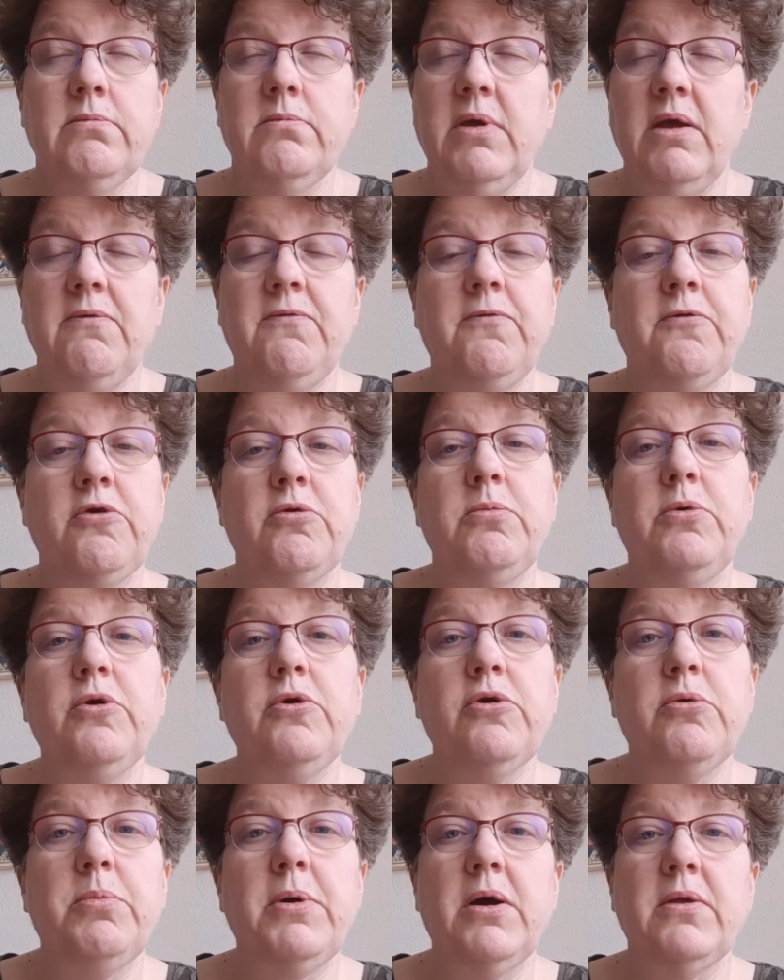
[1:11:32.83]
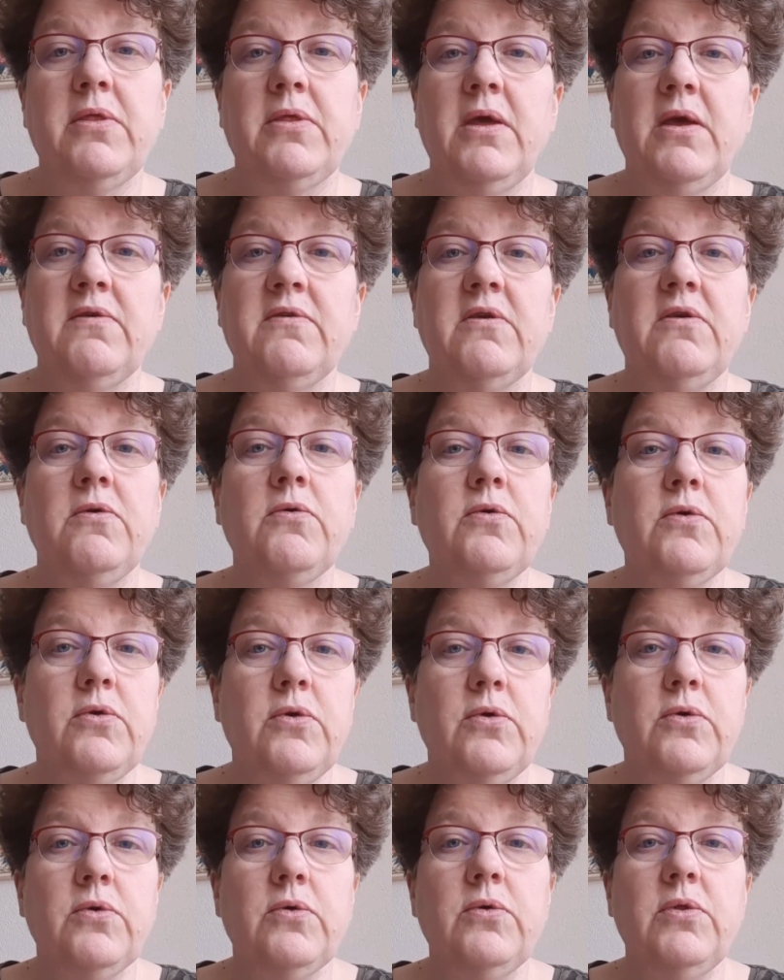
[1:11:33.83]
inform you about things that you could
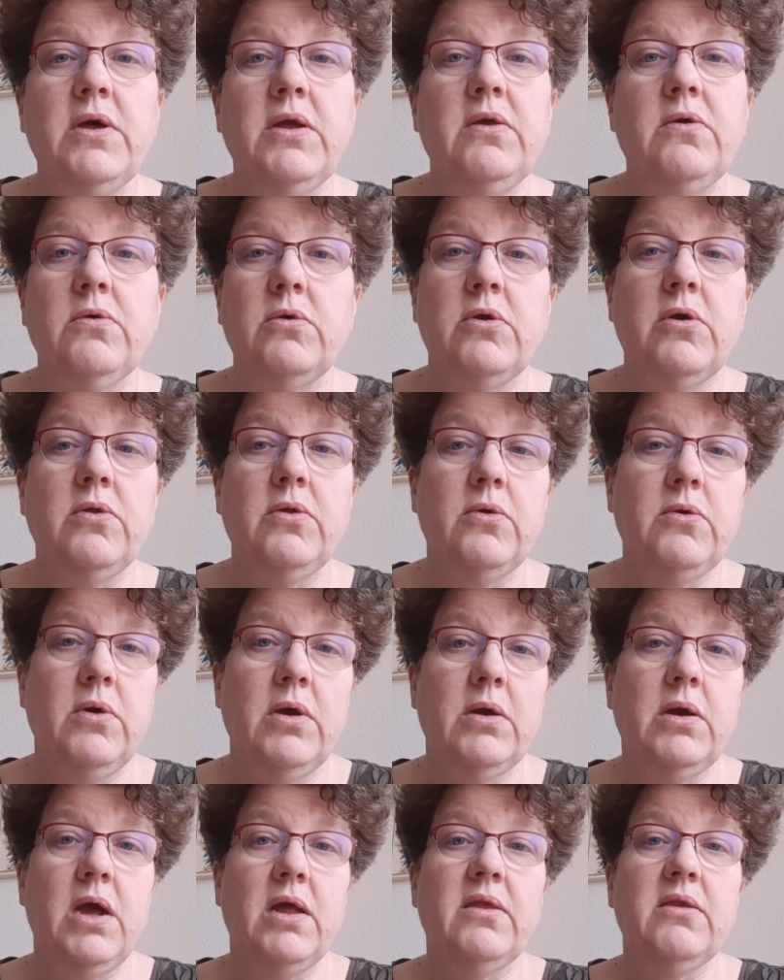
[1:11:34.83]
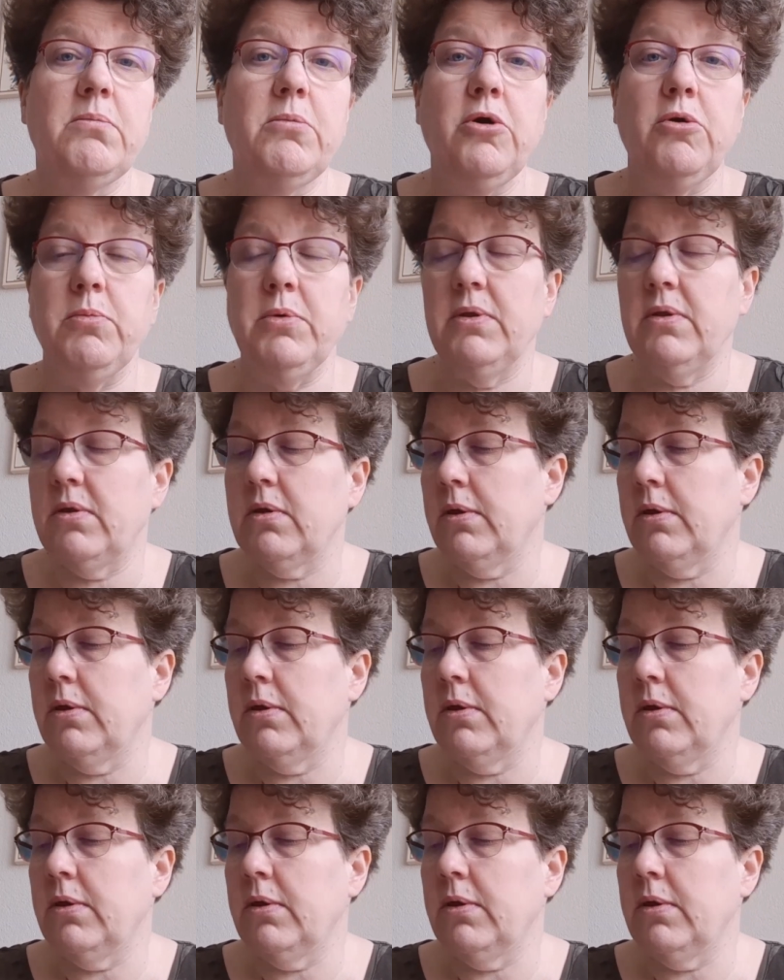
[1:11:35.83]
do that you're not doing at the moment.